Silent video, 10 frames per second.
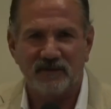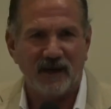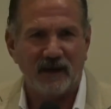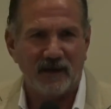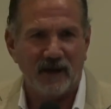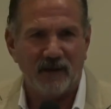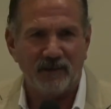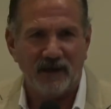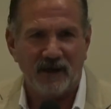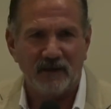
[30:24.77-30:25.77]
taking
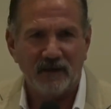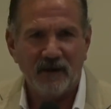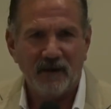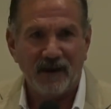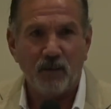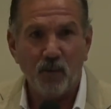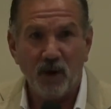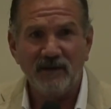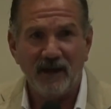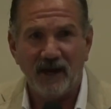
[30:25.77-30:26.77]
Ibogaine. That
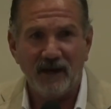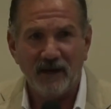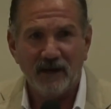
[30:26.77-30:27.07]
one day,